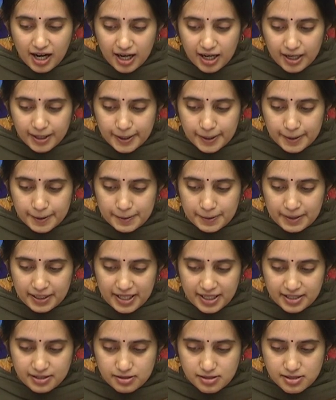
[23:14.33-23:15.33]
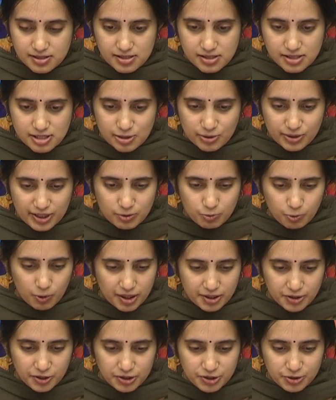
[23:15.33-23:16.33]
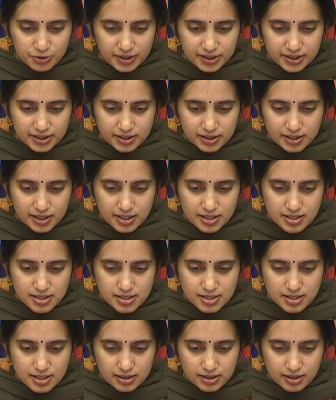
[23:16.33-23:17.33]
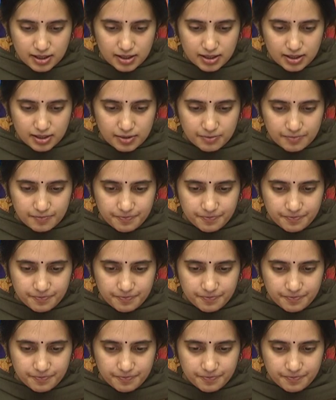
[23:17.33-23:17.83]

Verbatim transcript: Uh, let's just look at one or two other things and then